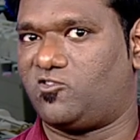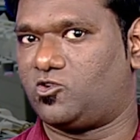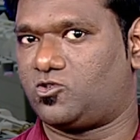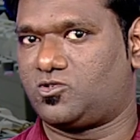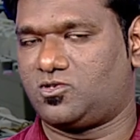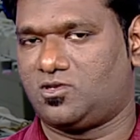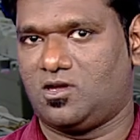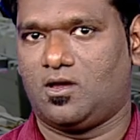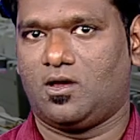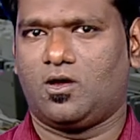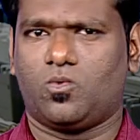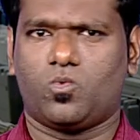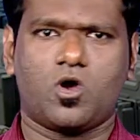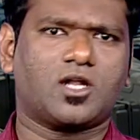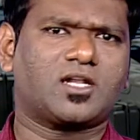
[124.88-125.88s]
the votes.
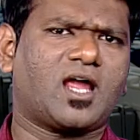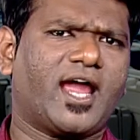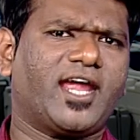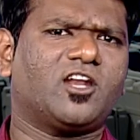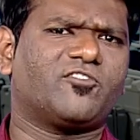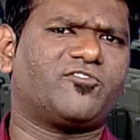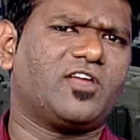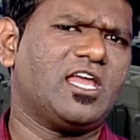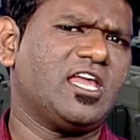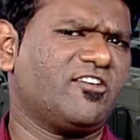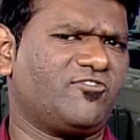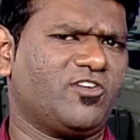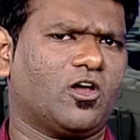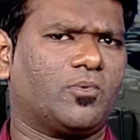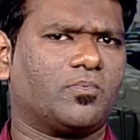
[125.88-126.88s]
What kind of
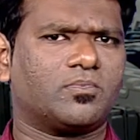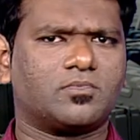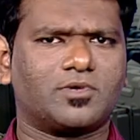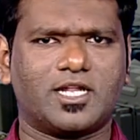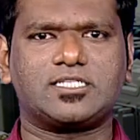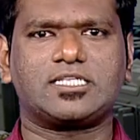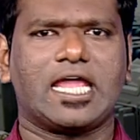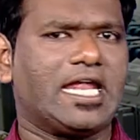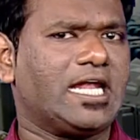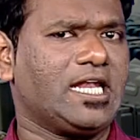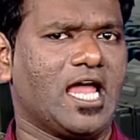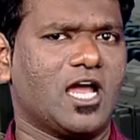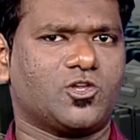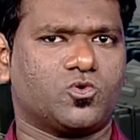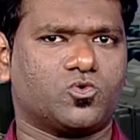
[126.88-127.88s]
EVM does
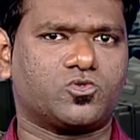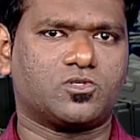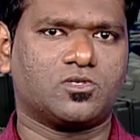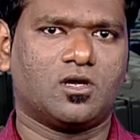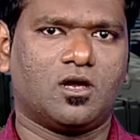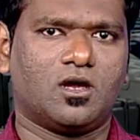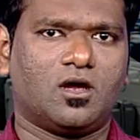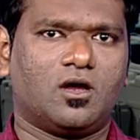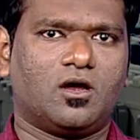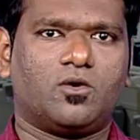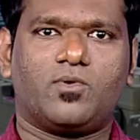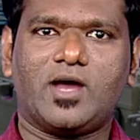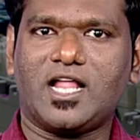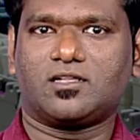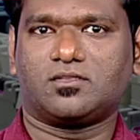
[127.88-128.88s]
India use?
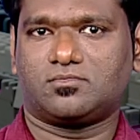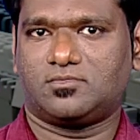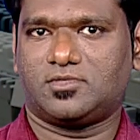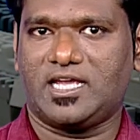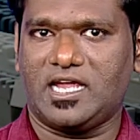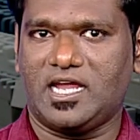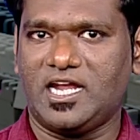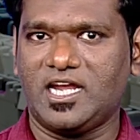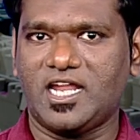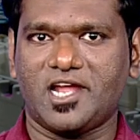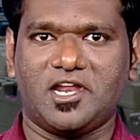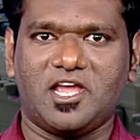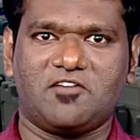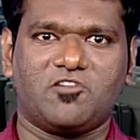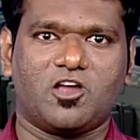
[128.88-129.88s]
Well, the
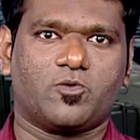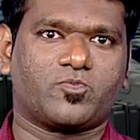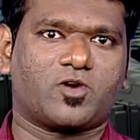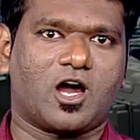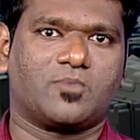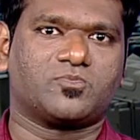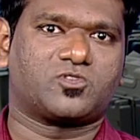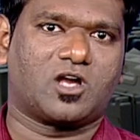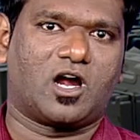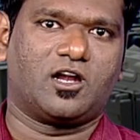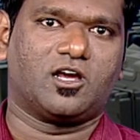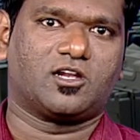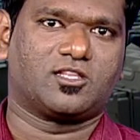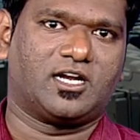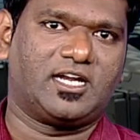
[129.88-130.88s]
Indian EVM comes
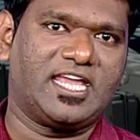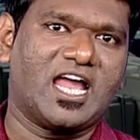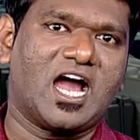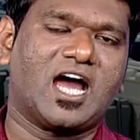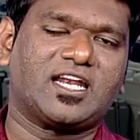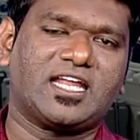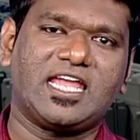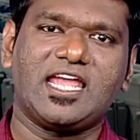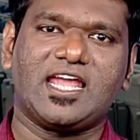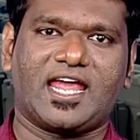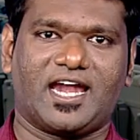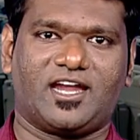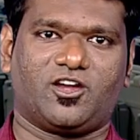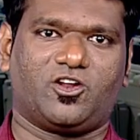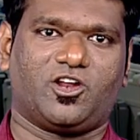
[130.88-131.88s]
under the
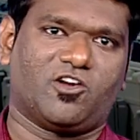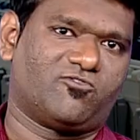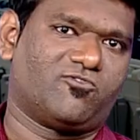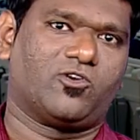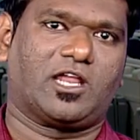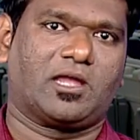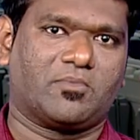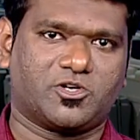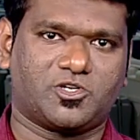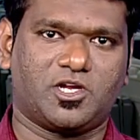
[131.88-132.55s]
DRE category of voting